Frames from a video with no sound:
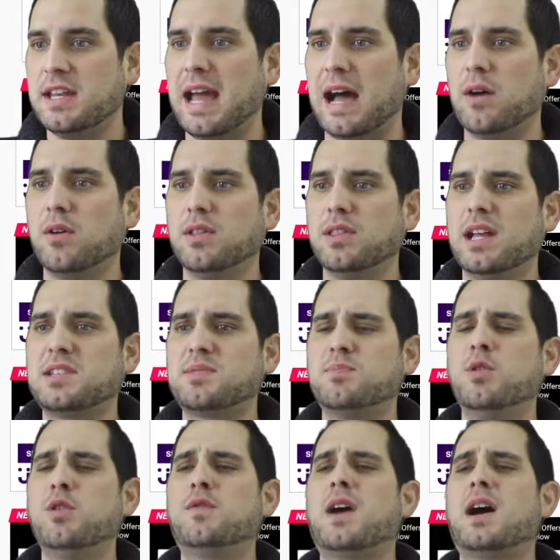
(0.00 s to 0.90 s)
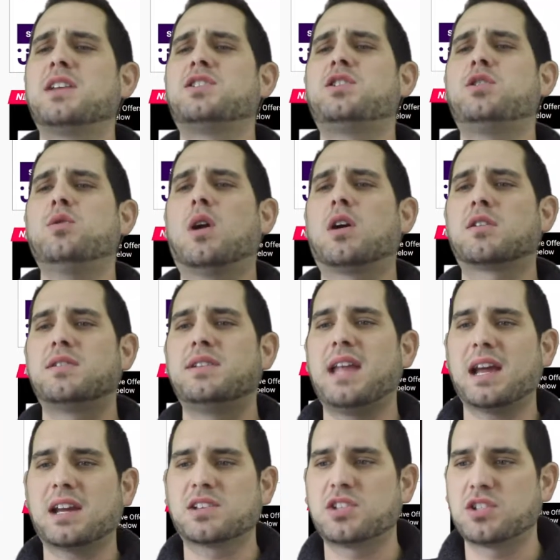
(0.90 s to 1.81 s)
Now, let's move on to our
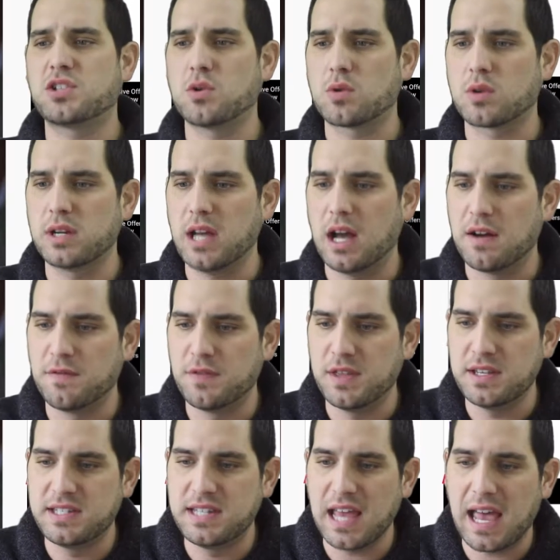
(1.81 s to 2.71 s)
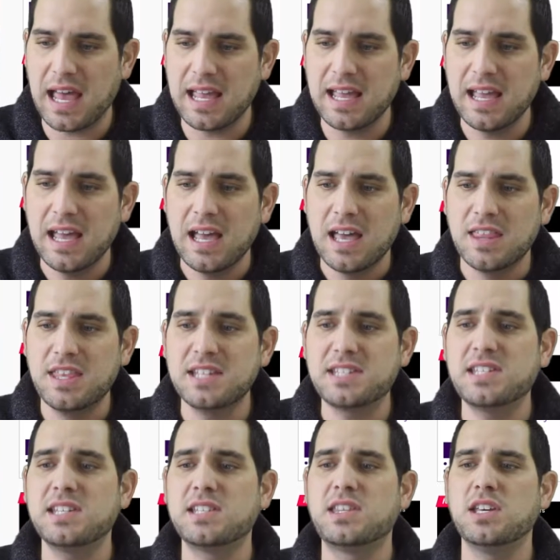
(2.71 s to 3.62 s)
next story of the day.
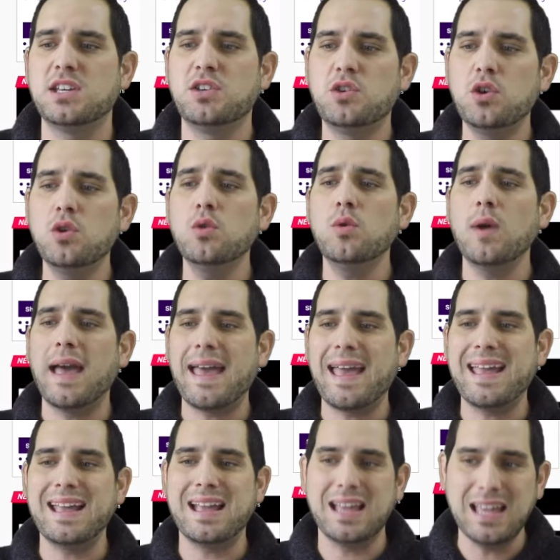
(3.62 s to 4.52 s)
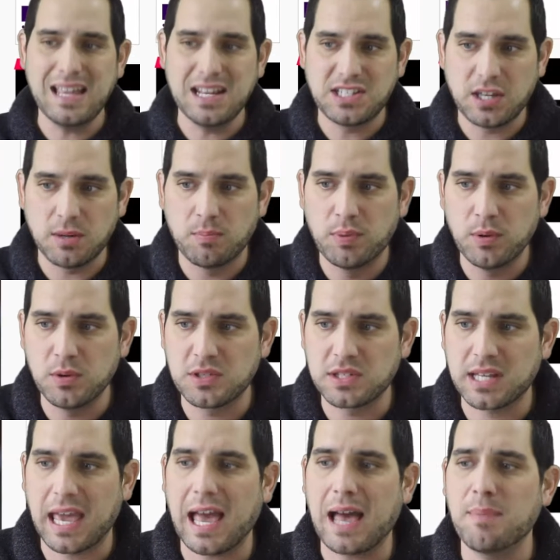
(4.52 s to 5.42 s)
This is the UAE to
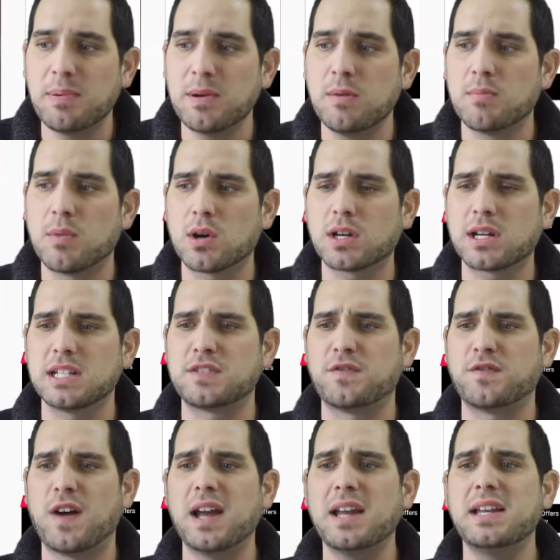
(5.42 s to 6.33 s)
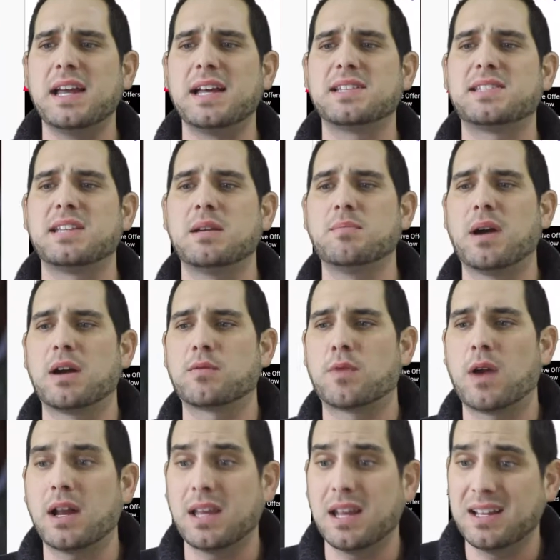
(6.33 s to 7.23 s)
boost capital markets financing by
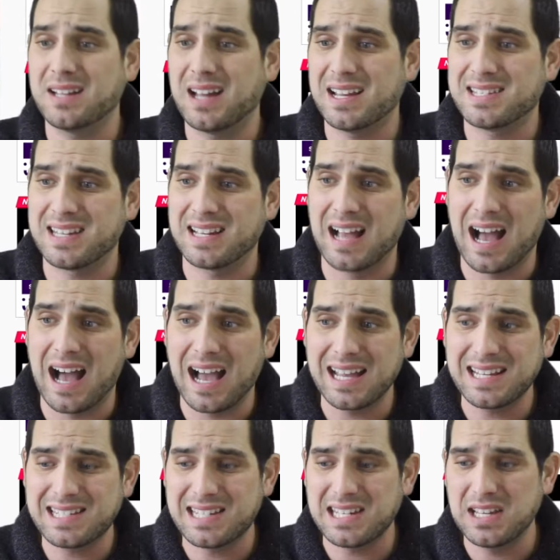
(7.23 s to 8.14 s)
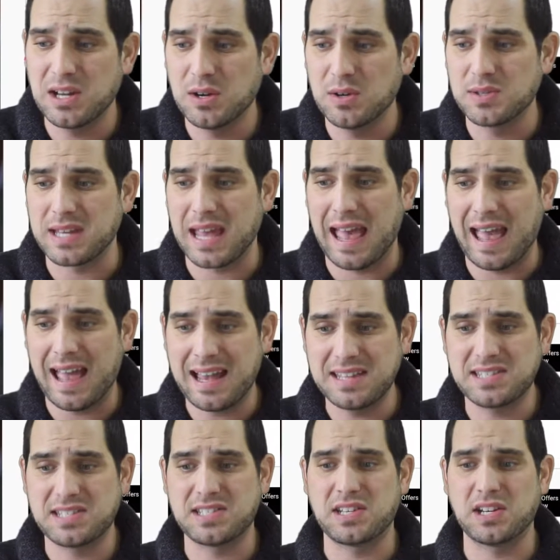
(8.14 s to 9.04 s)
recognizing ICOs
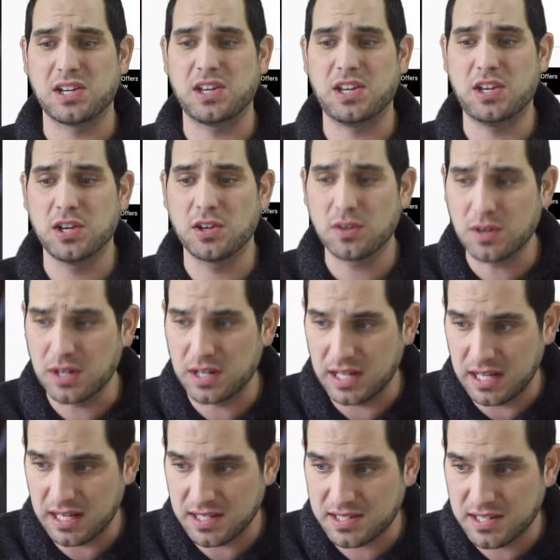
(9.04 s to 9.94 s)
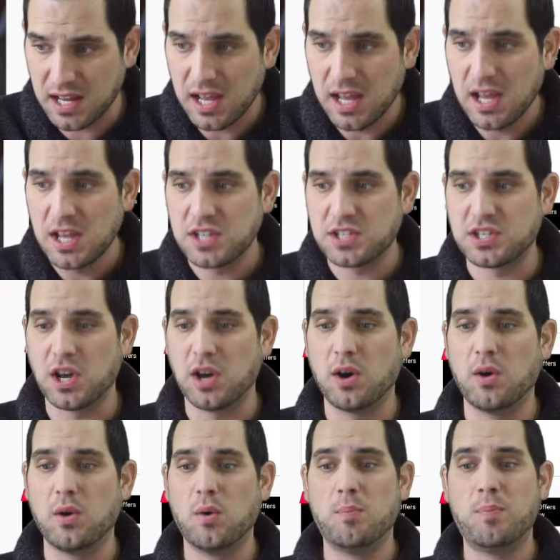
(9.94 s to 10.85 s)
as securities.
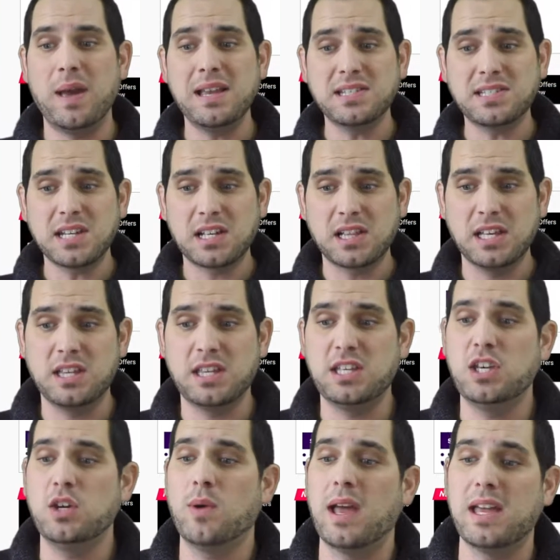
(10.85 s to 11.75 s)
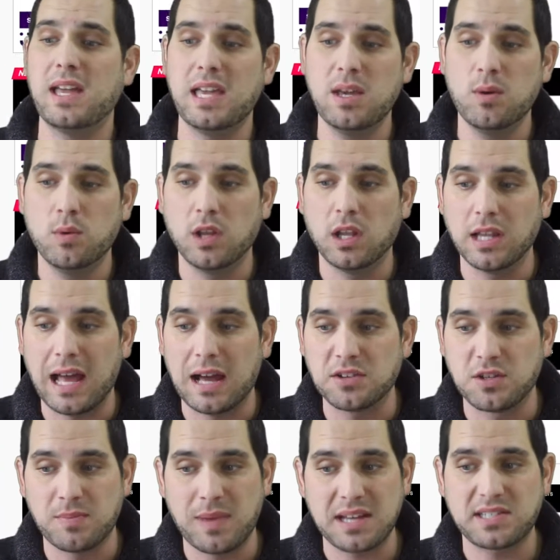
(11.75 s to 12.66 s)
So basically, the UAE will
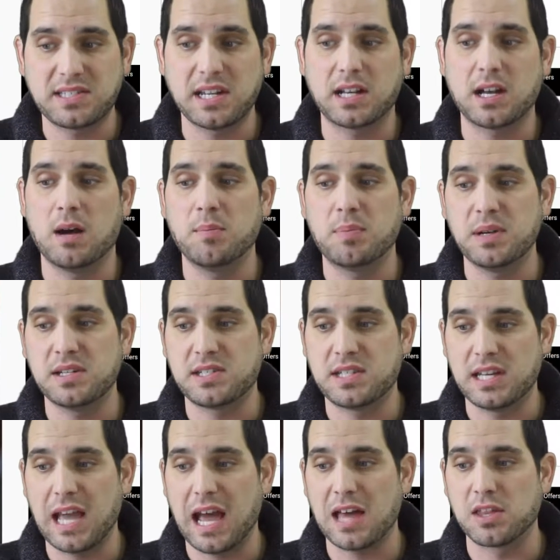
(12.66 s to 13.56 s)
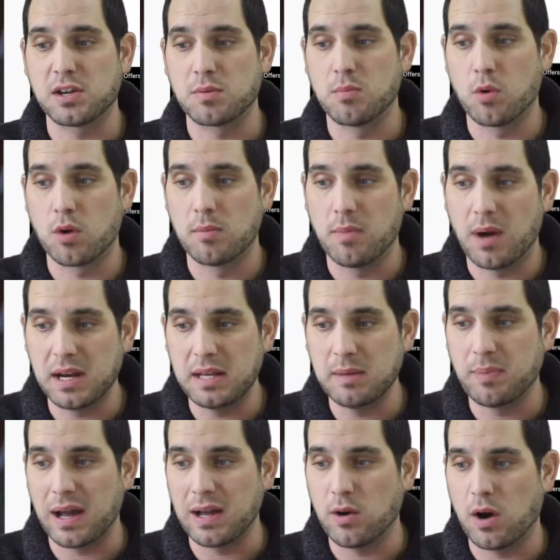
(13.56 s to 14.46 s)
allow domestic companies to gather more
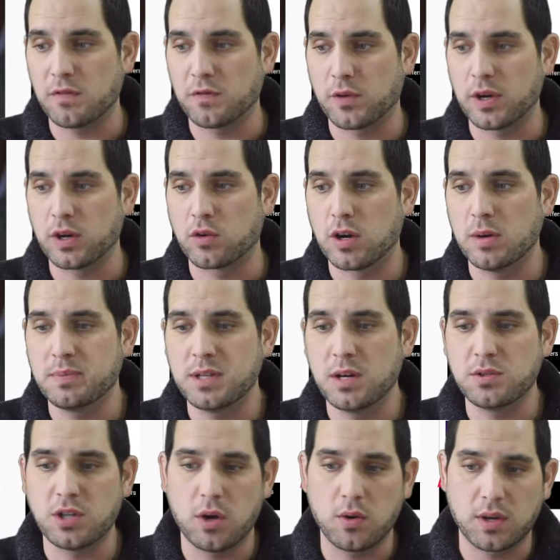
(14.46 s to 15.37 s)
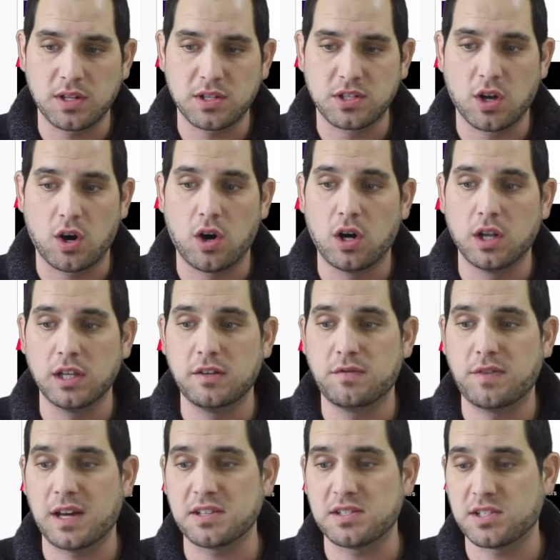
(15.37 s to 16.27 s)
money by offering crypto tokens to all
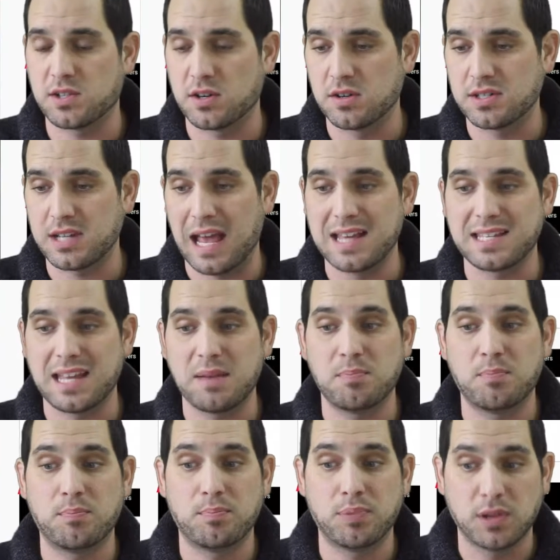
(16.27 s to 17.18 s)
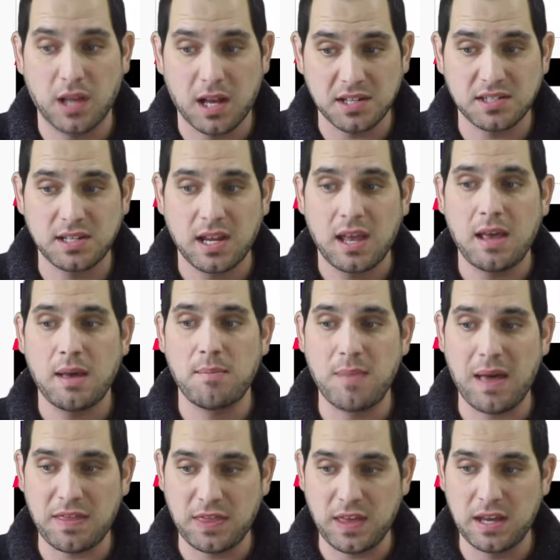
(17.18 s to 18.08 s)
investors as a plus
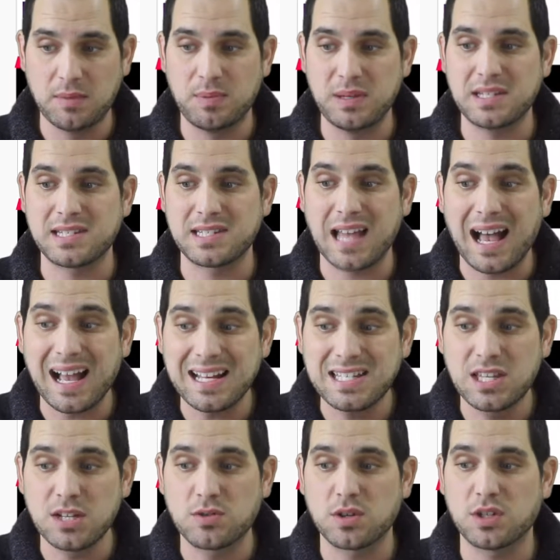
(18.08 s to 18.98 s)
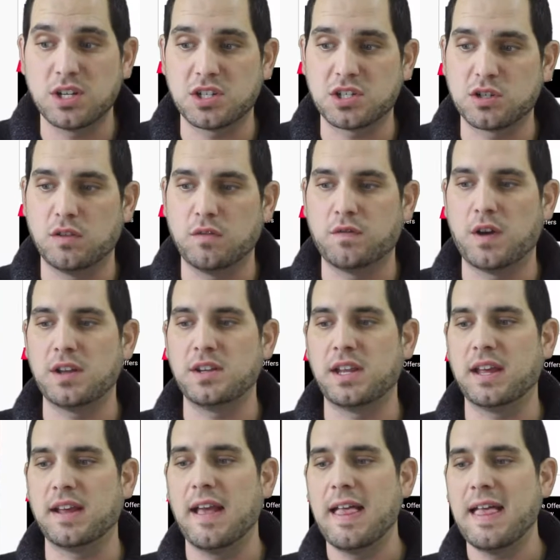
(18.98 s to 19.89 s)
method besides the traditional
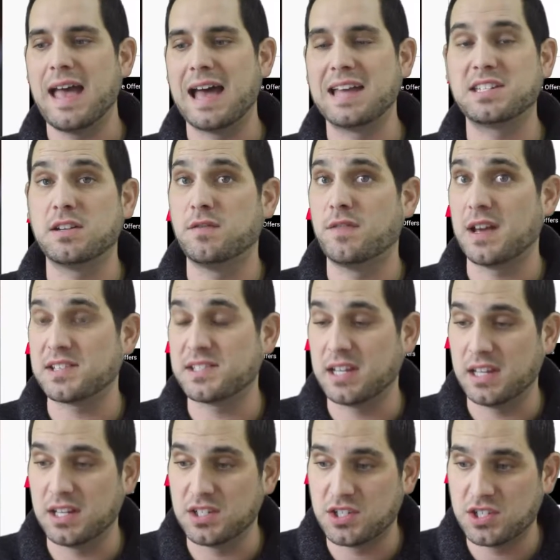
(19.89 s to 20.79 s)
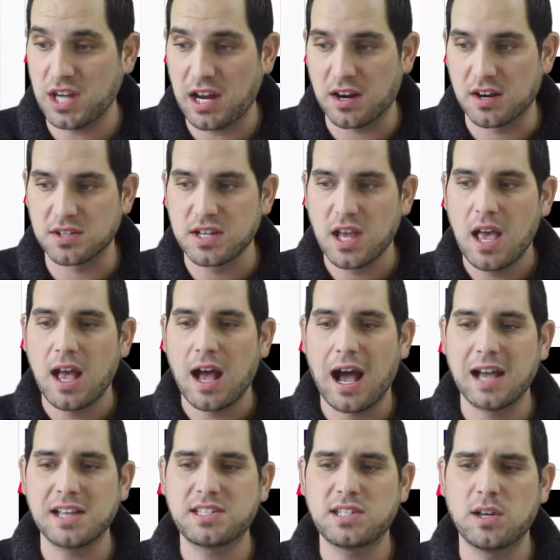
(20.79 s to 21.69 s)
funding as investing in shares.
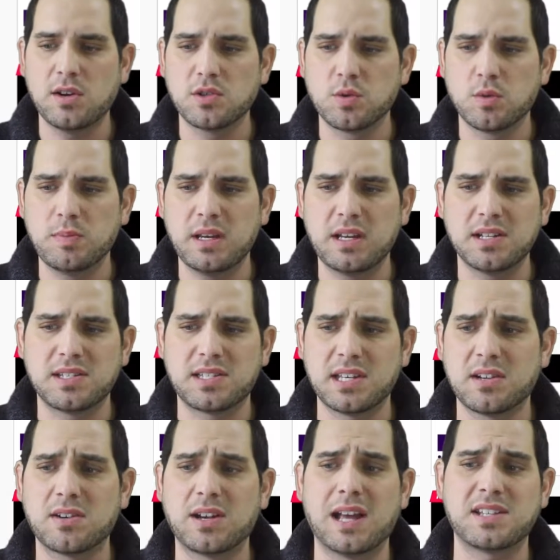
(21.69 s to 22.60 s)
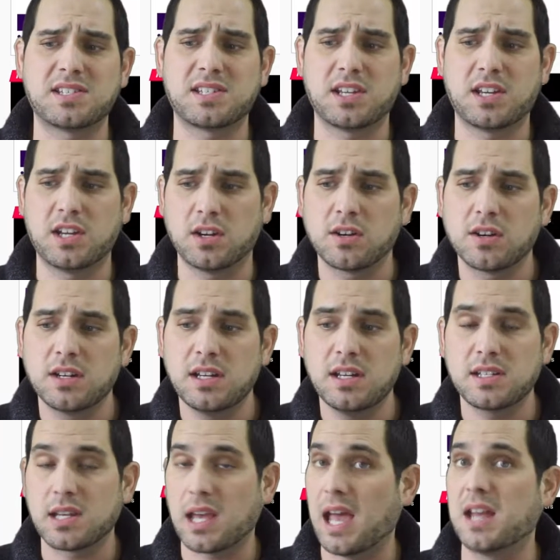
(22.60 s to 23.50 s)
ICOs will be considered as
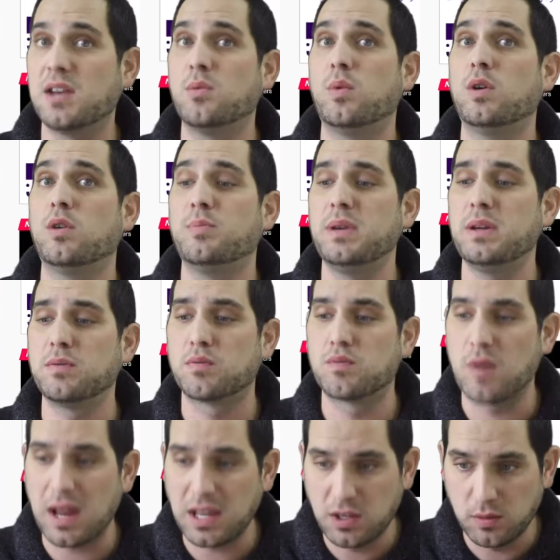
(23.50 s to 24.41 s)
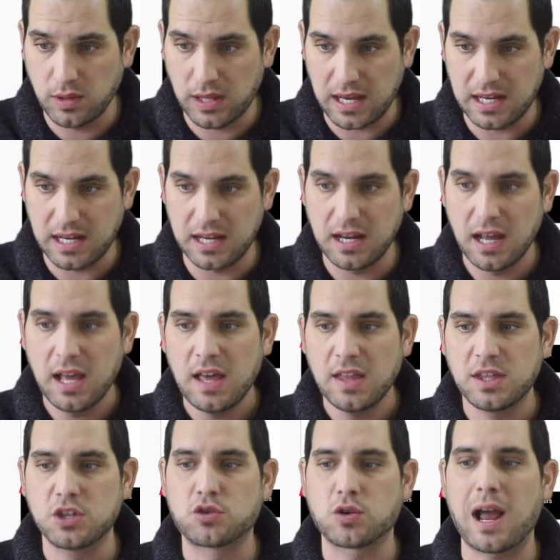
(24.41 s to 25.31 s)
securities and will be regulated.
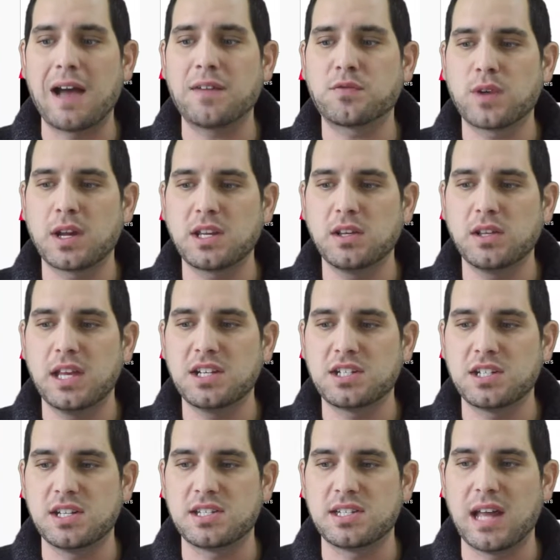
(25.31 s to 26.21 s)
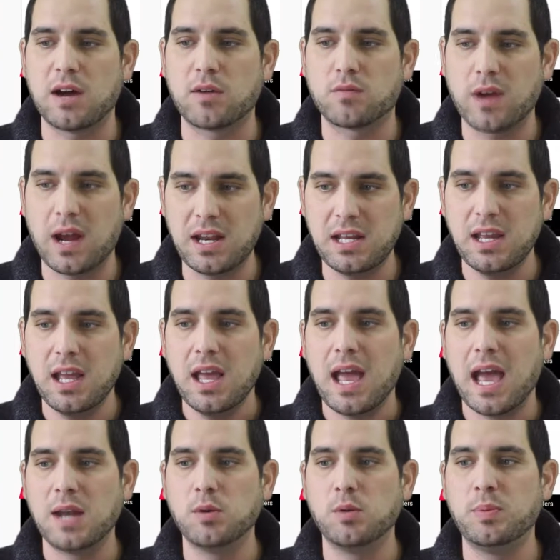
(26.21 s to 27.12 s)
The draft regulation is now ready
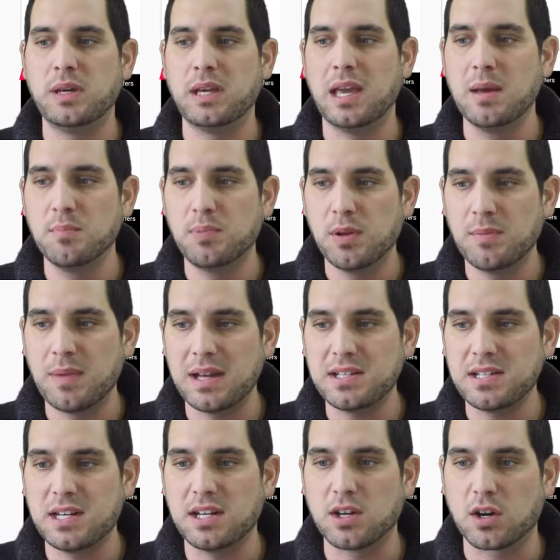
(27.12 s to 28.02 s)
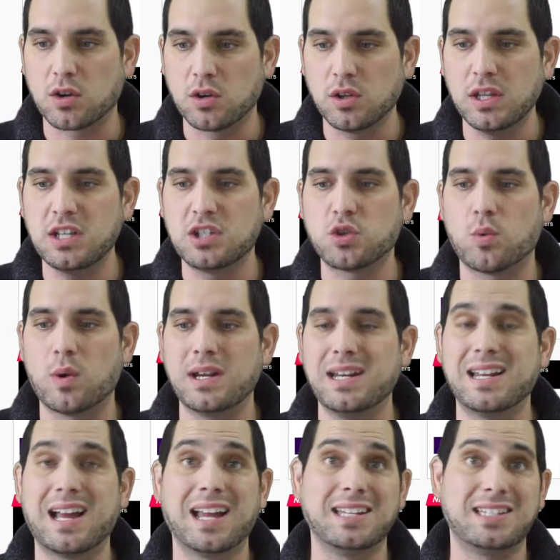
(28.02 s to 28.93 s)
and will be implemented in early
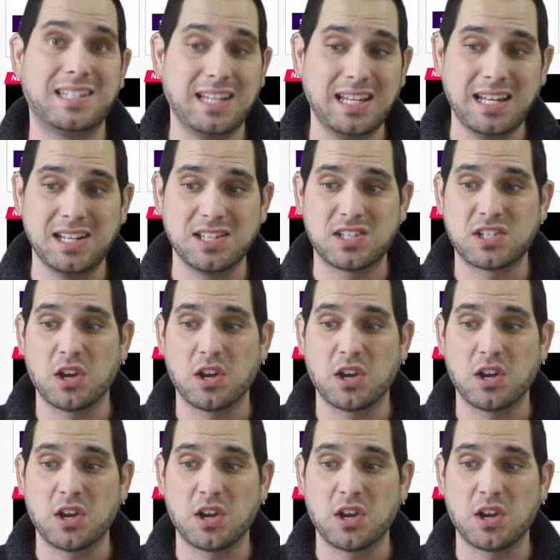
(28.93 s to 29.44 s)
2019.